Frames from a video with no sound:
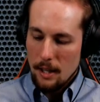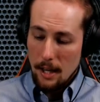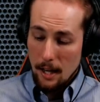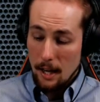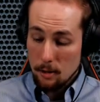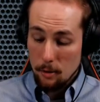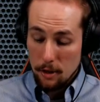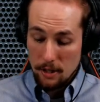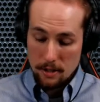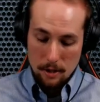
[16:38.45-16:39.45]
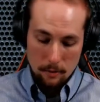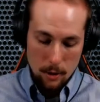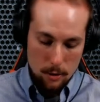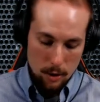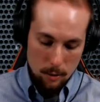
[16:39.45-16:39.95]
handle things in the
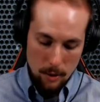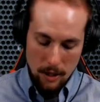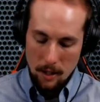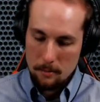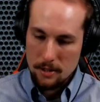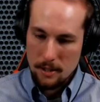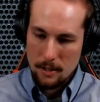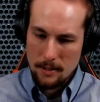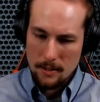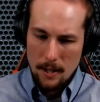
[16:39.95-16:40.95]
future when it comes to this.